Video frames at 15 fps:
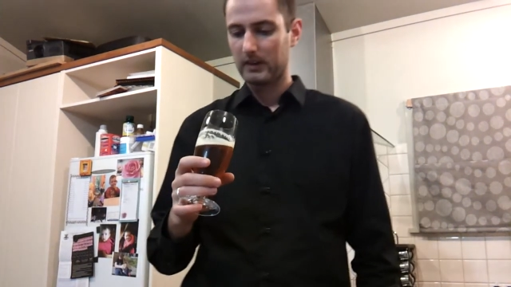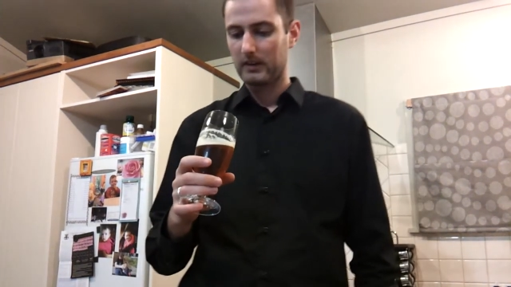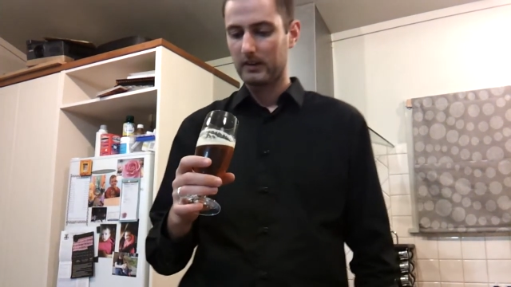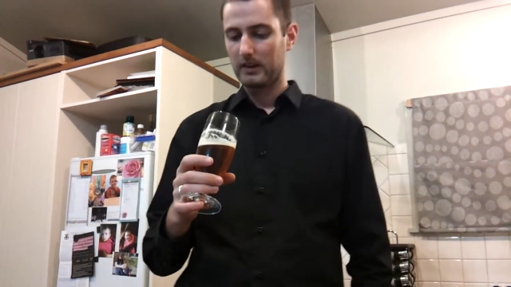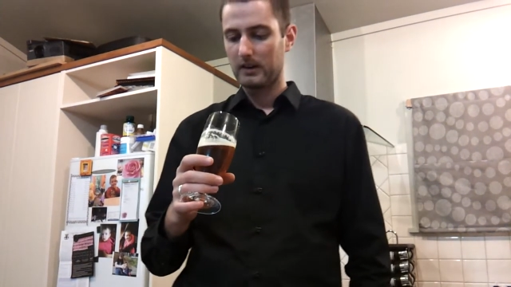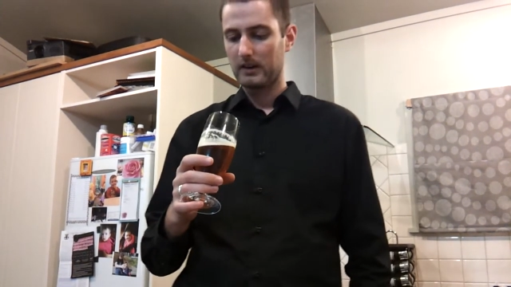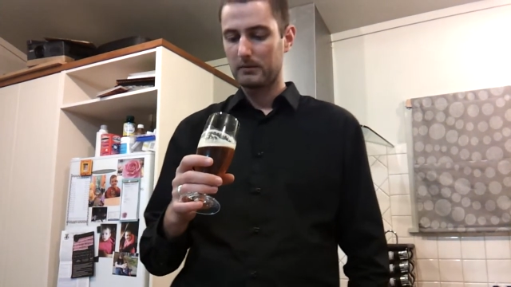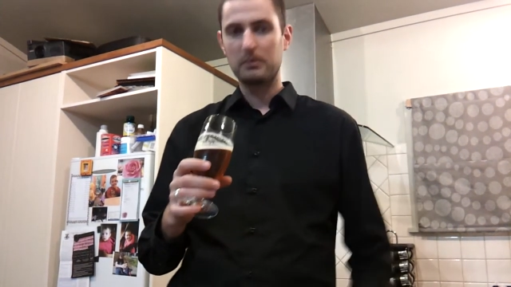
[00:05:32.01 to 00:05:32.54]

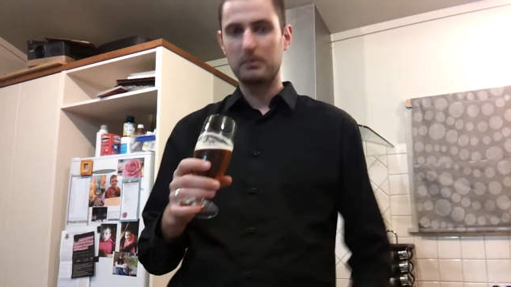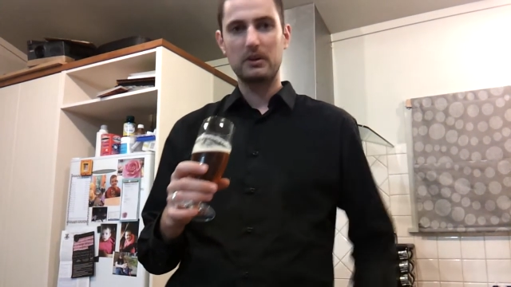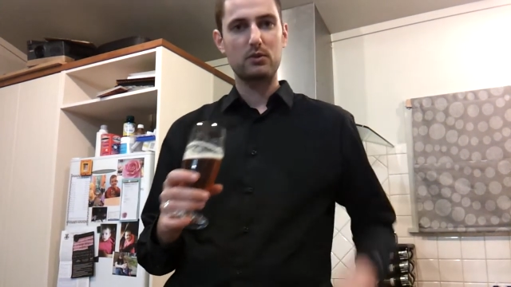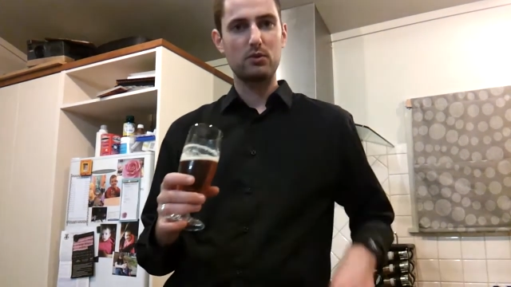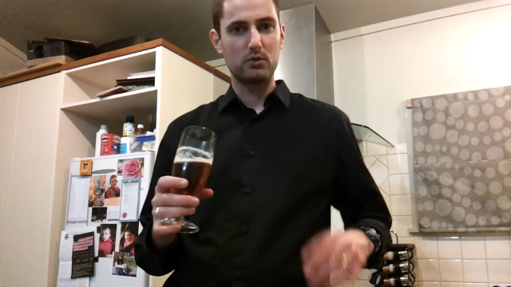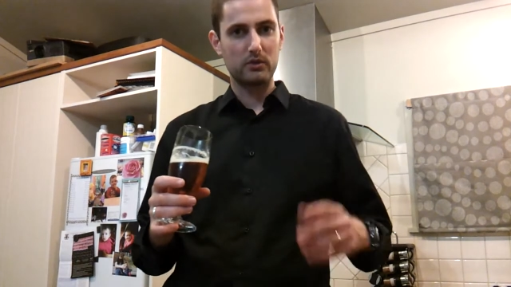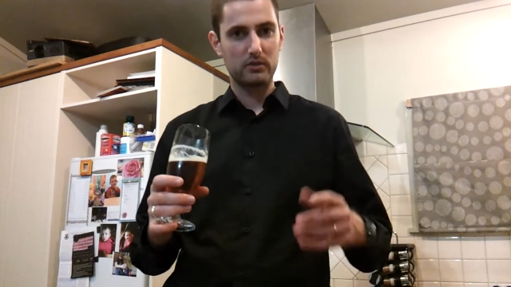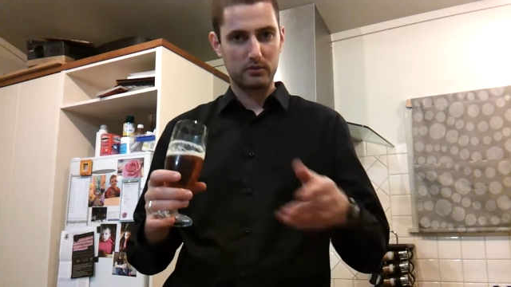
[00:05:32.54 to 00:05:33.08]
I mean, I
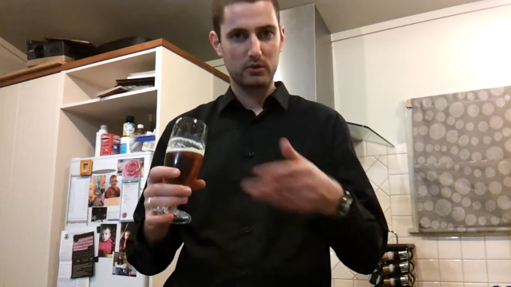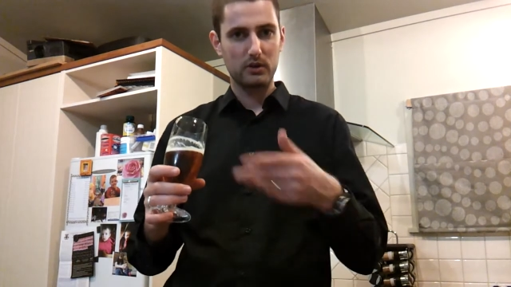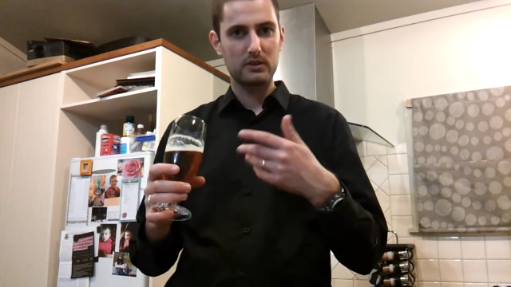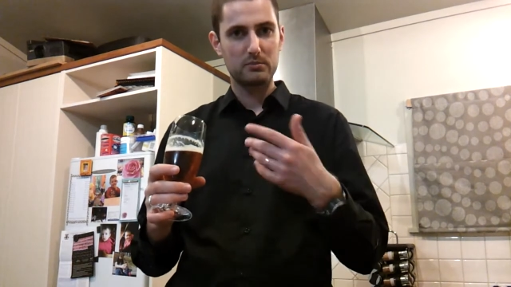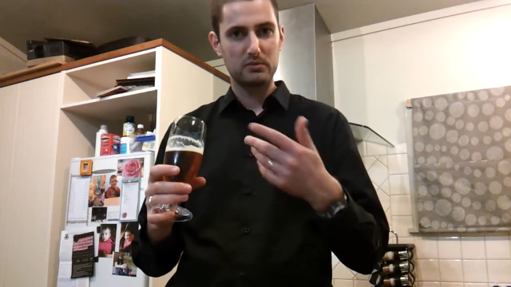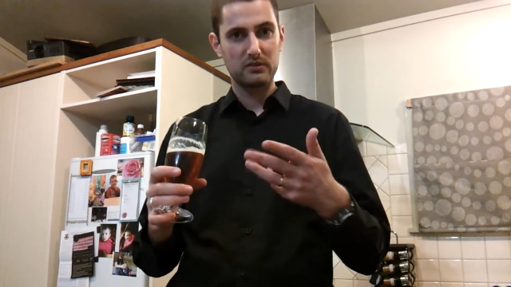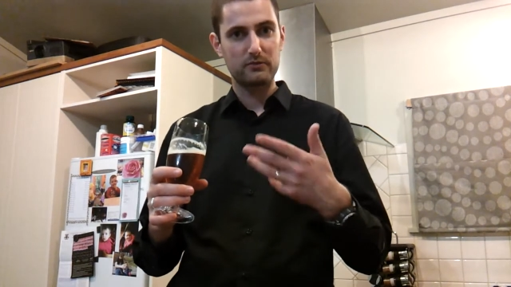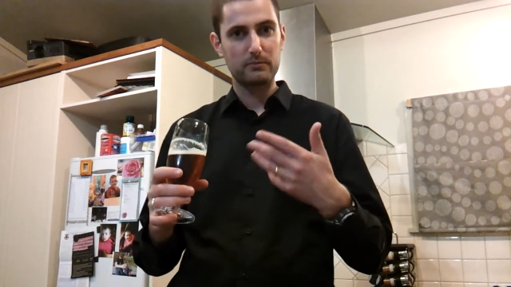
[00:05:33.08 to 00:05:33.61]
caught quite a
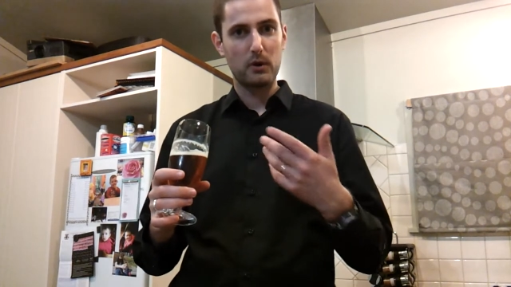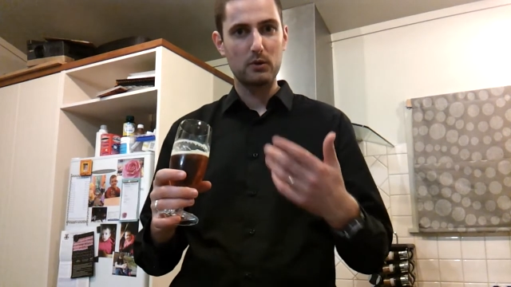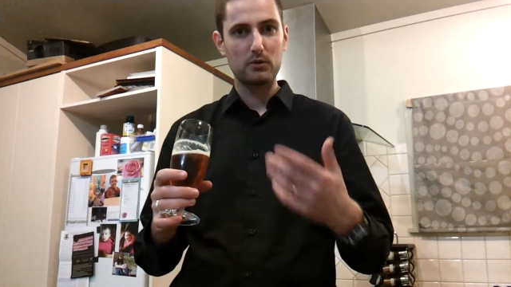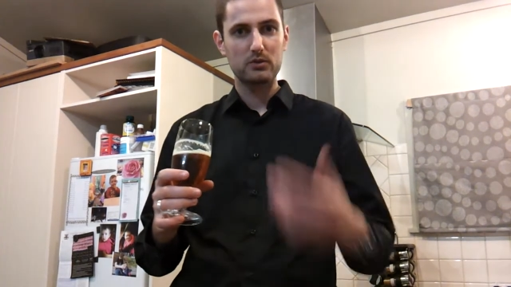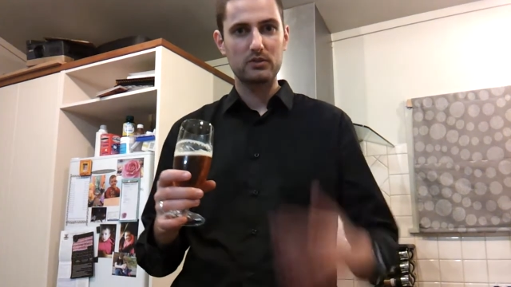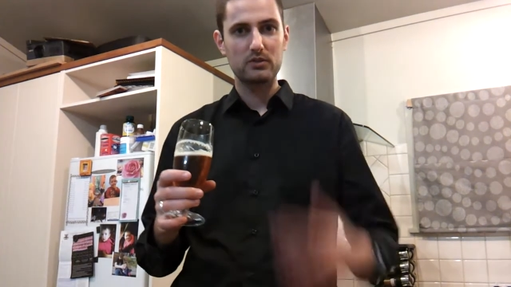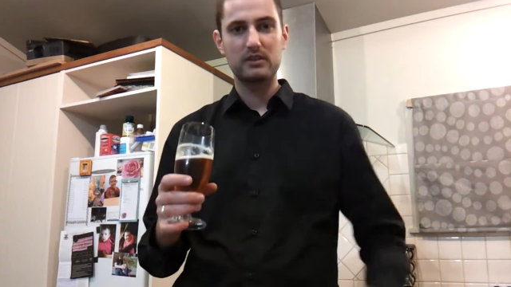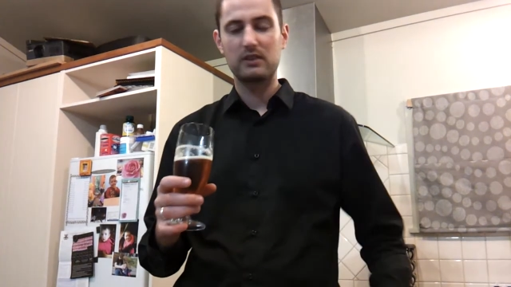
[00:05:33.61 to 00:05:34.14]
bit of
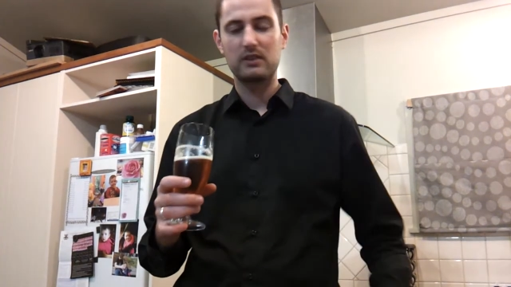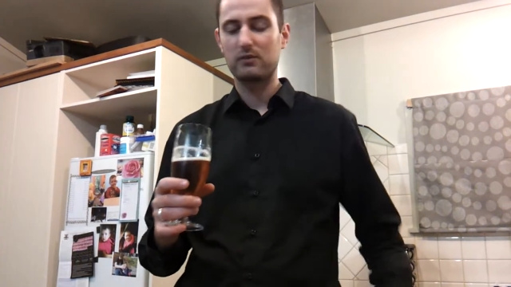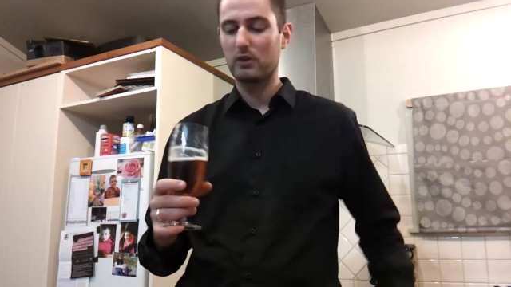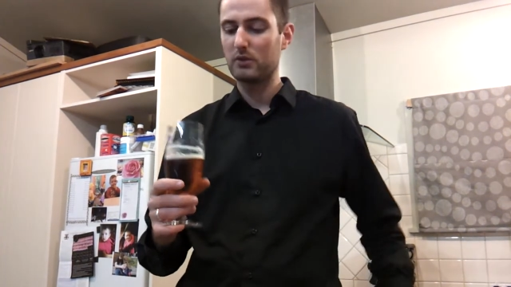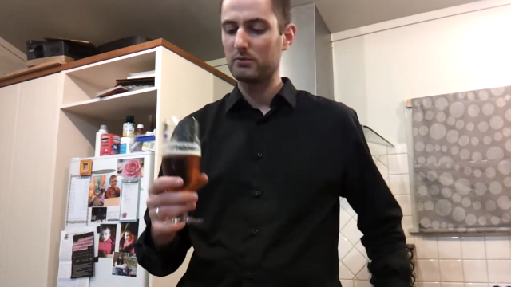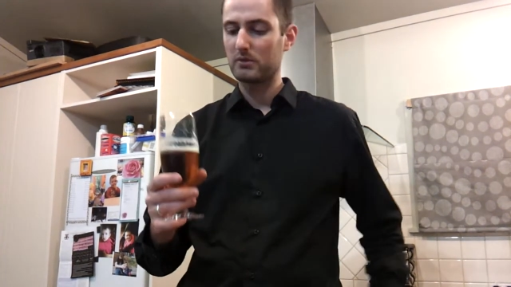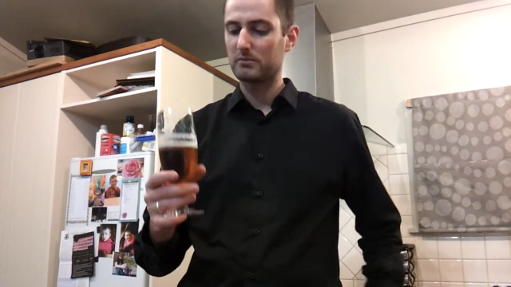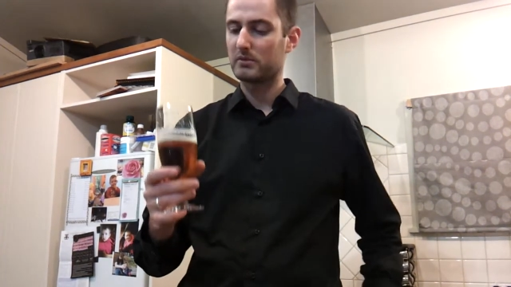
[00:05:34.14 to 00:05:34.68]
malt on the
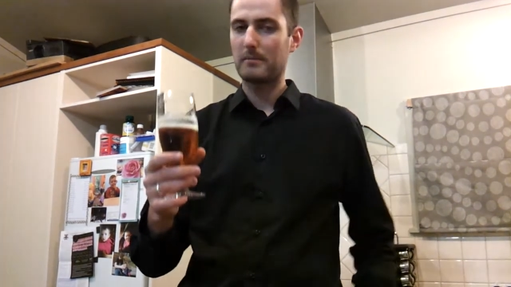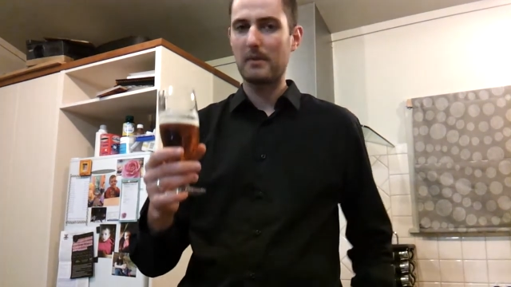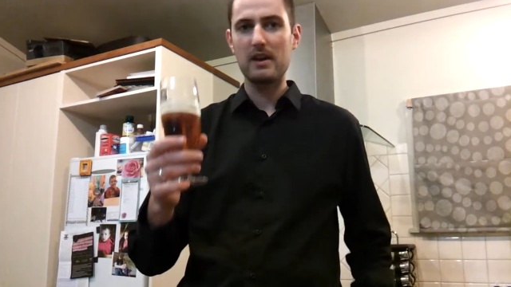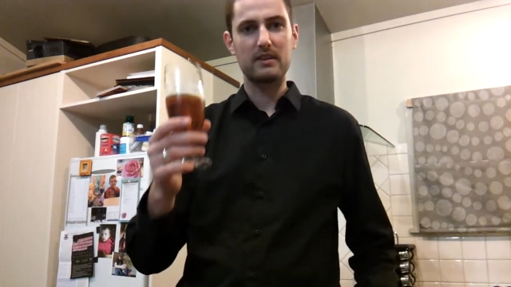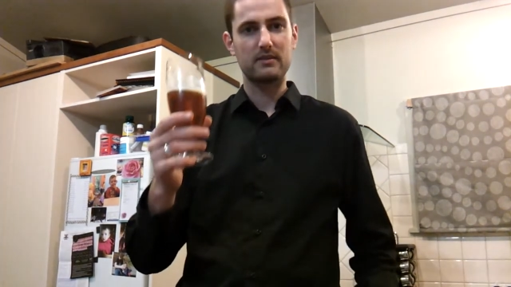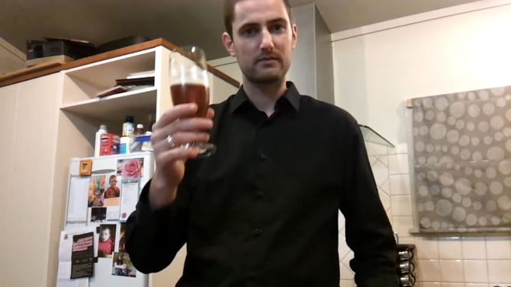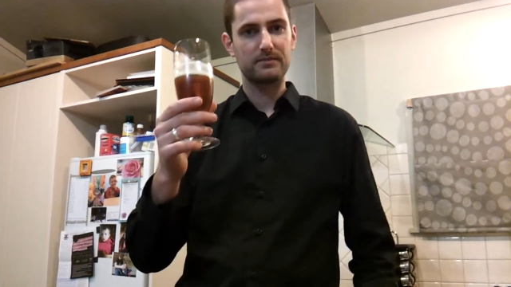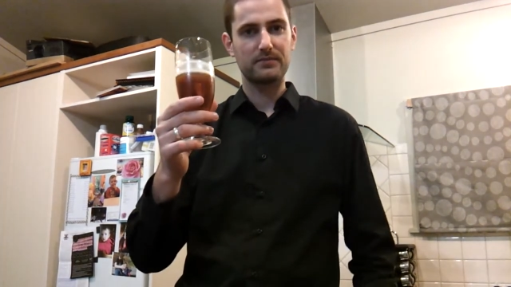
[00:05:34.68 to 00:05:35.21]
aroma, but
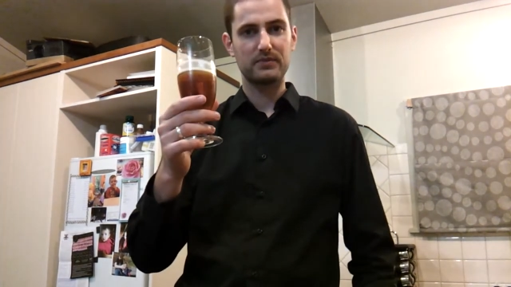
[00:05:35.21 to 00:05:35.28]
man,